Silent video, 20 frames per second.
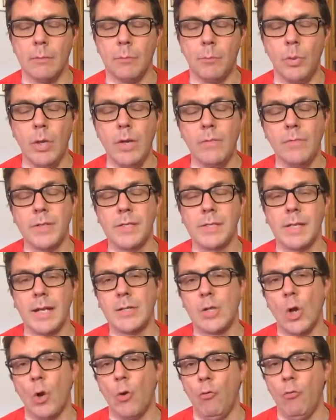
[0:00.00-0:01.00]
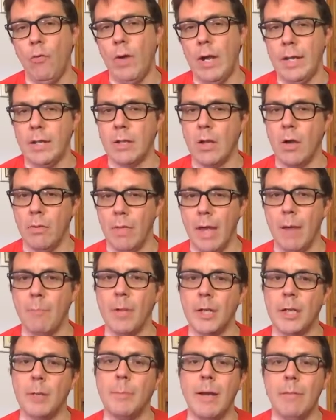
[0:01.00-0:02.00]
previs, I don't really know that
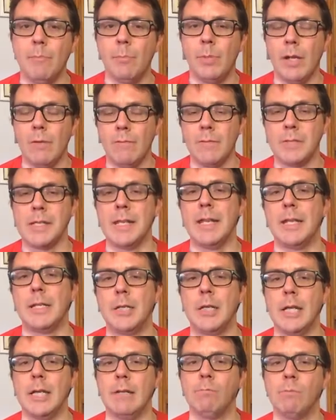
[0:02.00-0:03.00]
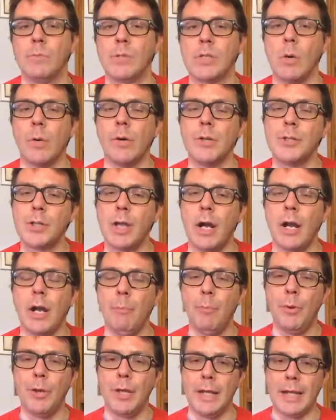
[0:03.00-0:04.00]
much about previs editing. So I was kind
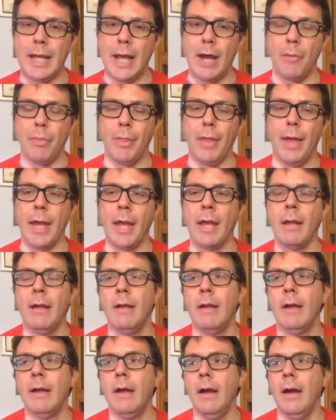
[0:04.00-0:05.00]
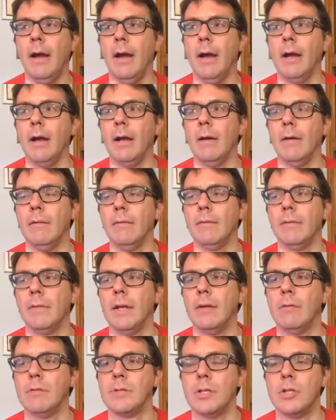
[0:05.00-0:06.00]
of putting it out there.
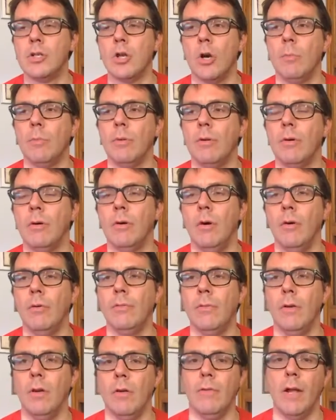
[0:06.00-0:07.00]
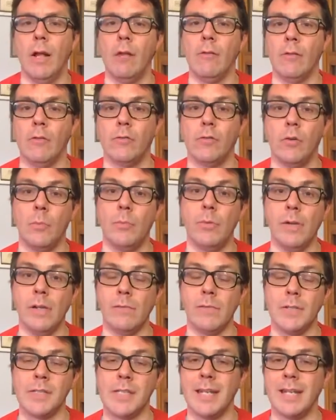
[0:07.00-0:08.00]
There was a job offer available for a
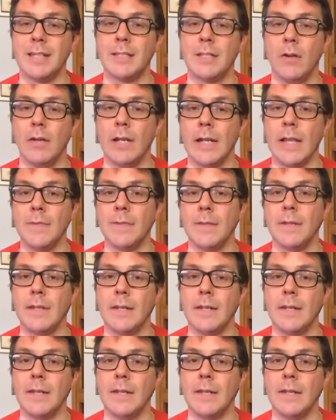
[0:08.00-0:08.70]
previs editor in London,